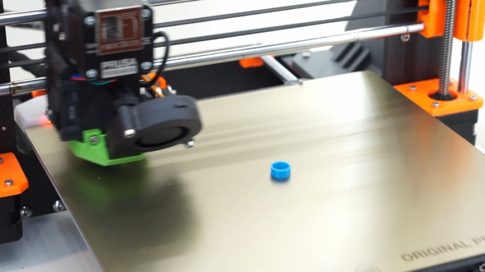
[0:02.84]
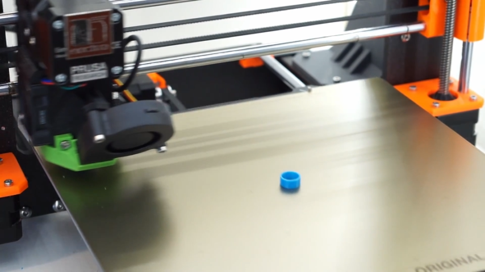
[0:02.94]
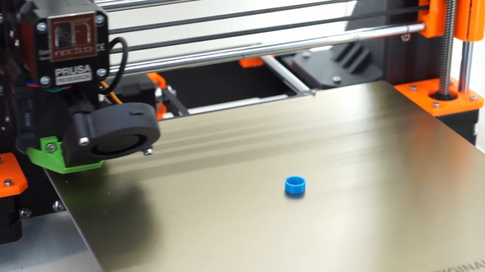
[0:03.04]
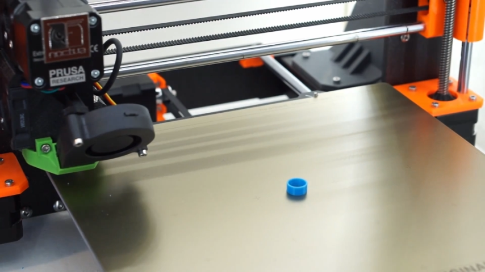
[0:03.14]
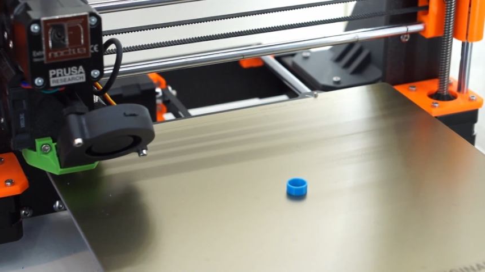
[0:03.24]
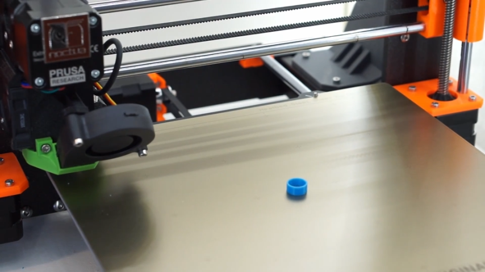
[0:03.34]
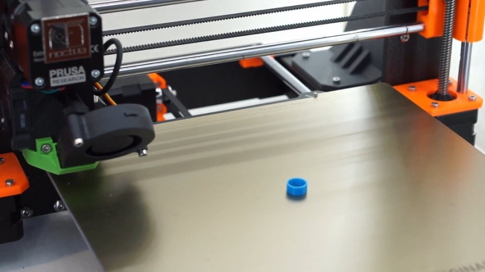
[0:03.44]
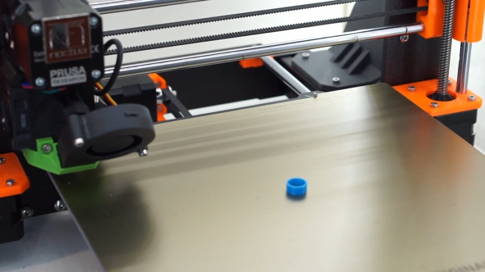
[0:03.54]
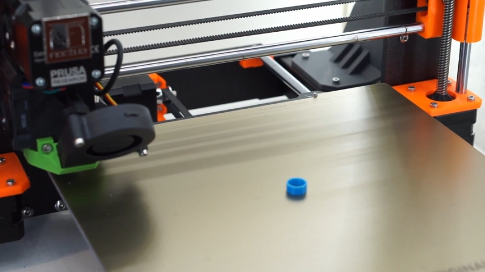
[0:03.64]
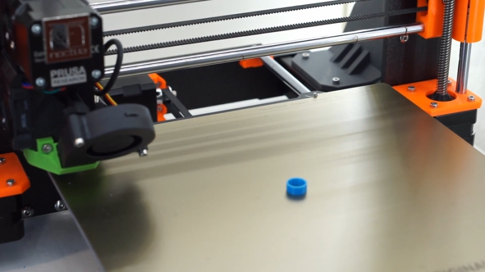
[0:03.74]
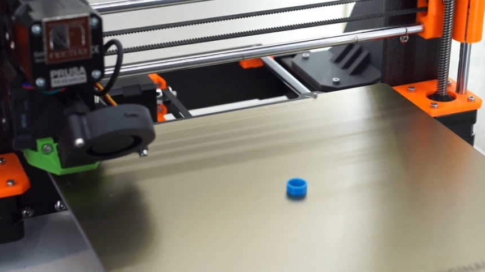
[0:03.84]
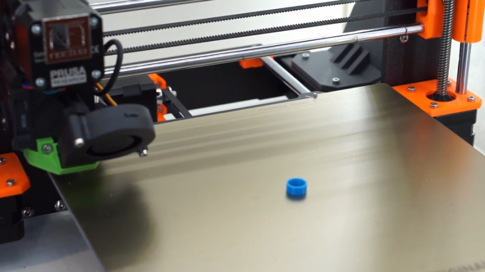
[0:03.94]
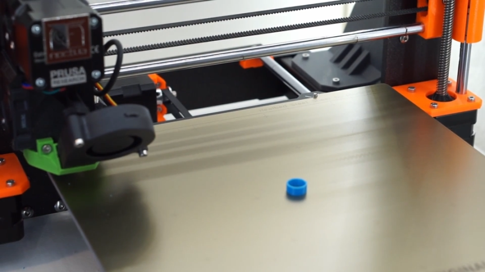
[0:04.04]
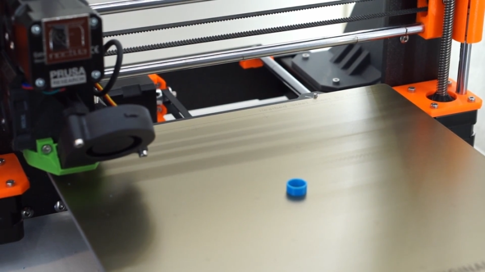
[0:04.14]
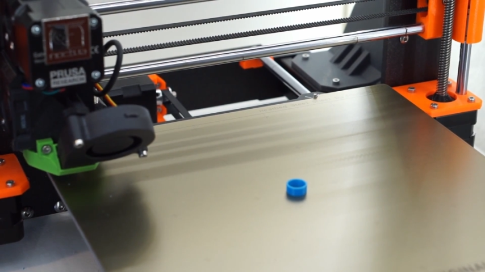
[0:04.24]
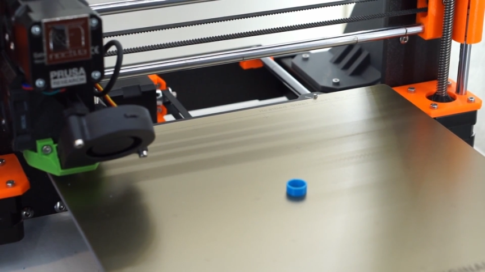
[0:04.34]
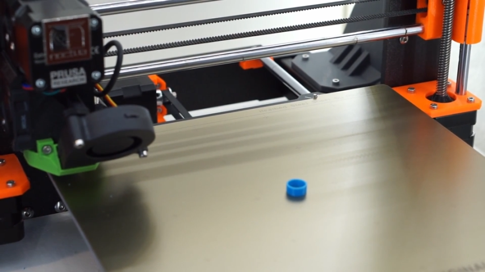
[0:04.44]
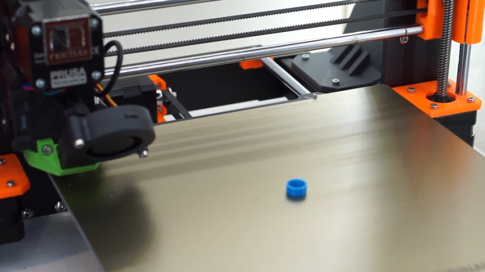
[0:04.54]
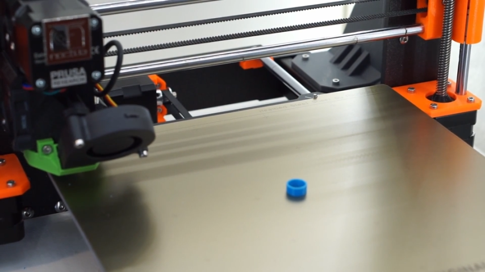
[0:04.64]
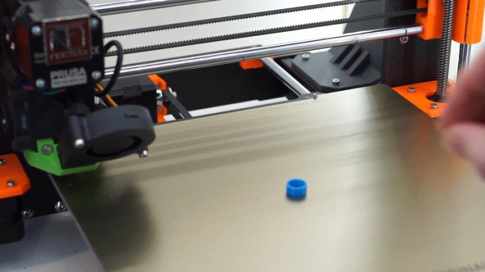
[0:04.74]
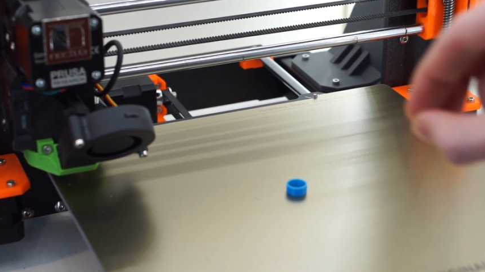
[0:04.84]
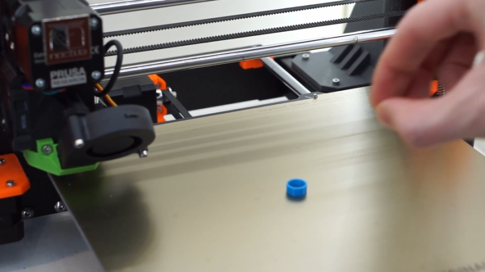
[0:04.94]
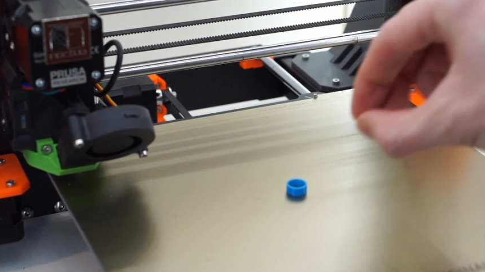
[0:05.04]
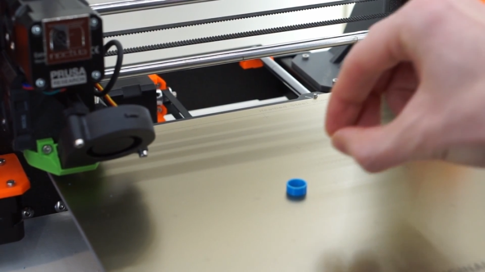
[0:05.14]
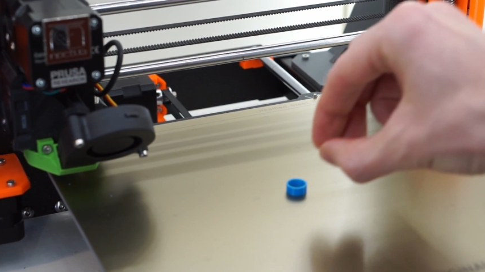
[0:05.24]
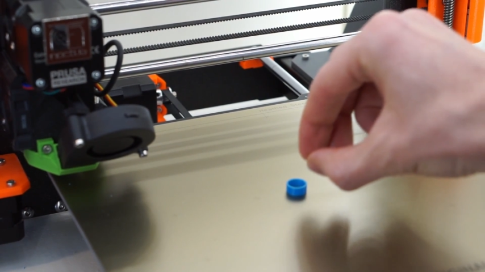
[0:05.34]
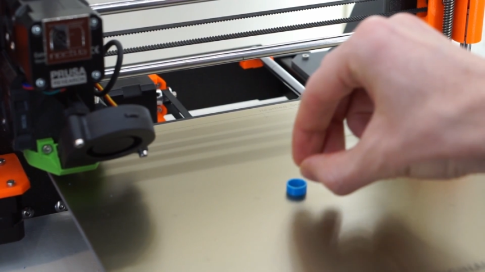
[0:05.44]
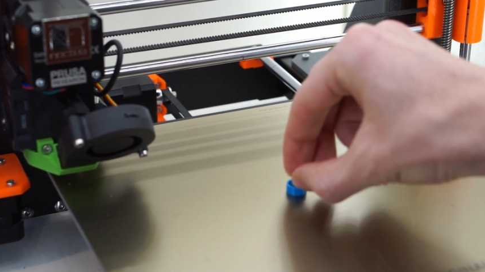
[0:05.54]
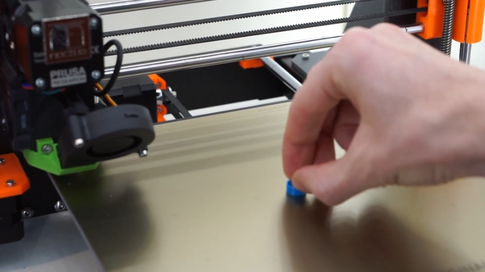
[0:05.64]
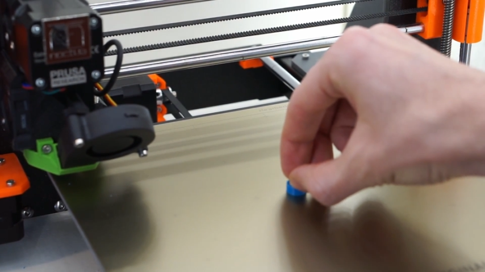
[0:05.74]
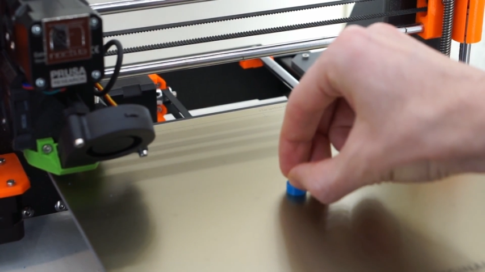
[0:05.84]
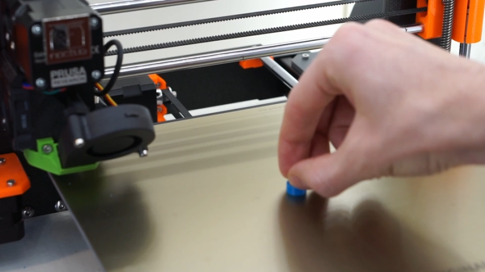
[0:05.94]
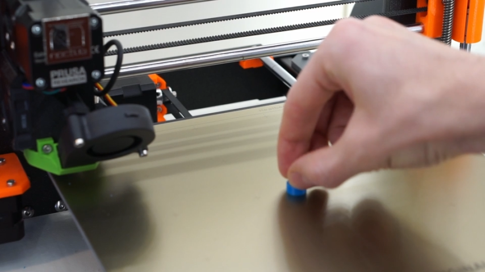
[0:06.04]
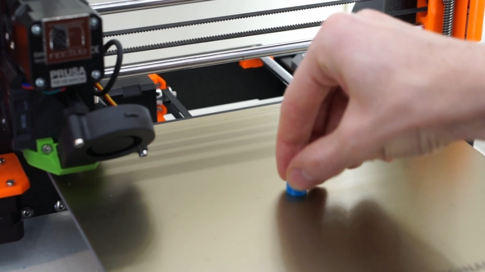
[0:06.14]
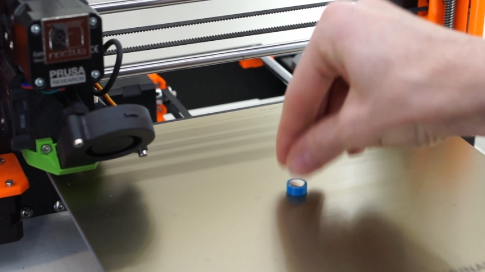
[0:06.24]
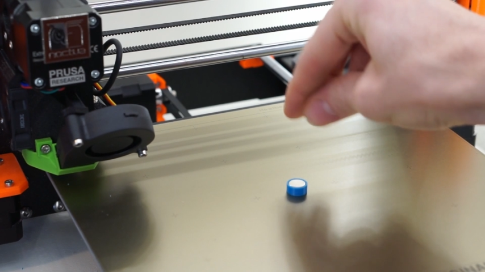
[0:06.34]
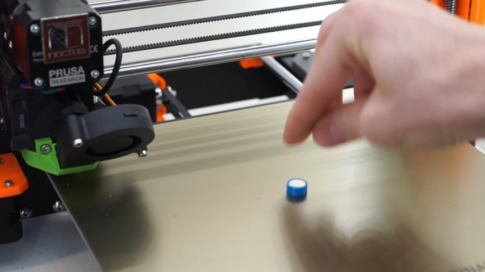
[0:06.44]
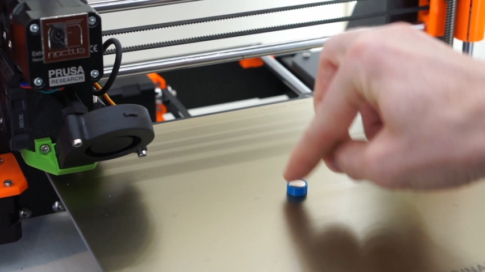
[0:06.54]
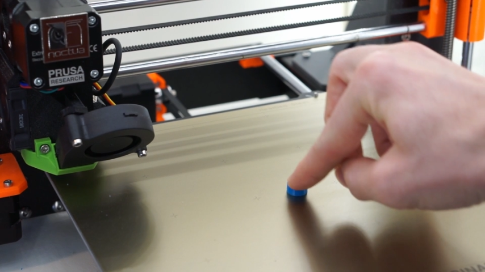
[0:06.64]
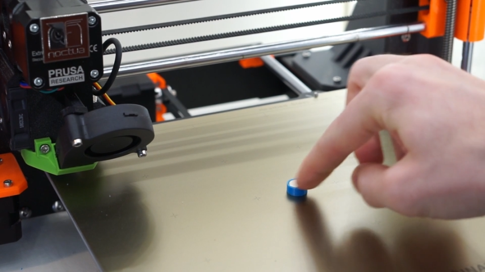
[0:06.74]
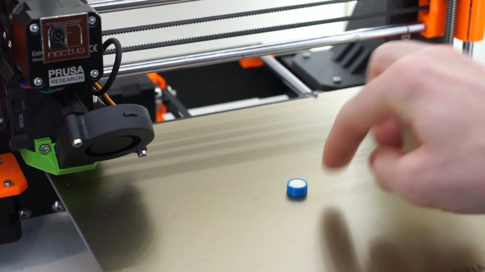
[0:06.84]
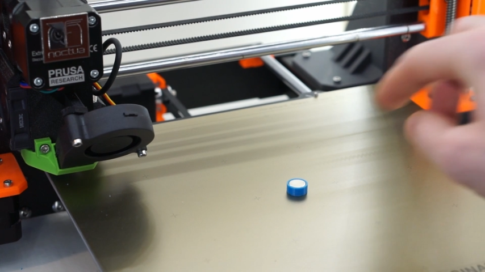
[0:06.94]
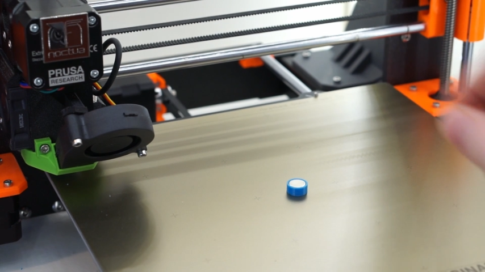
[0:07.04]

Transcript: (no speaker visible)